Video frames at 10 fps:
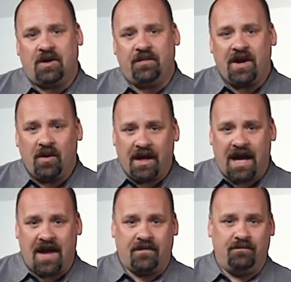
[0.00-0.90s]
they only
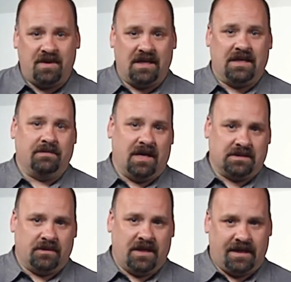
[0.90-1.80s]
have 1 billion
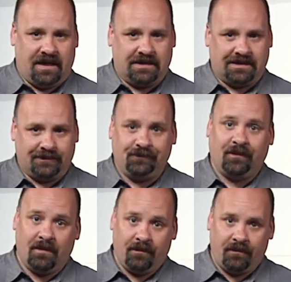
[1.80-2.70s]
possible IDs.
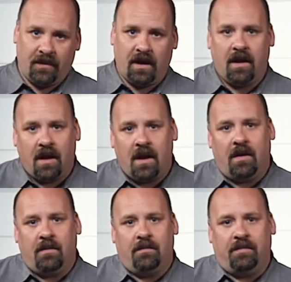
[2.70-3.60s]

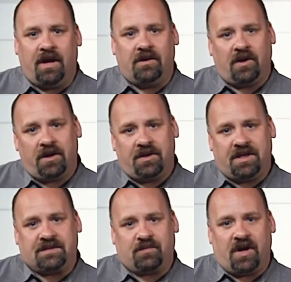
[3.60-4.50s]
But earlier
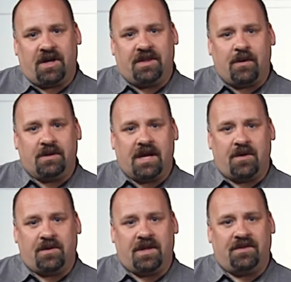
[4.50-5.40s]
this spring, they were
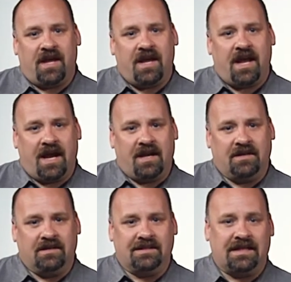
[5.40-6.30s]
touting that they
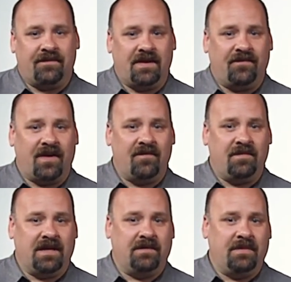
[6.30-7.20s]
handle 75
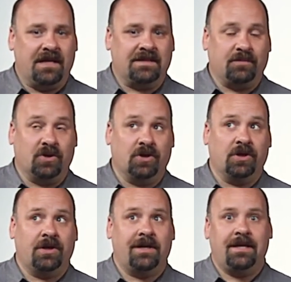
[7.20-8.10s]
million meetings
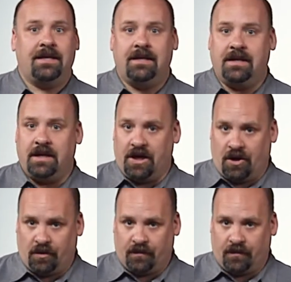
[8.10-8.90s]
per year,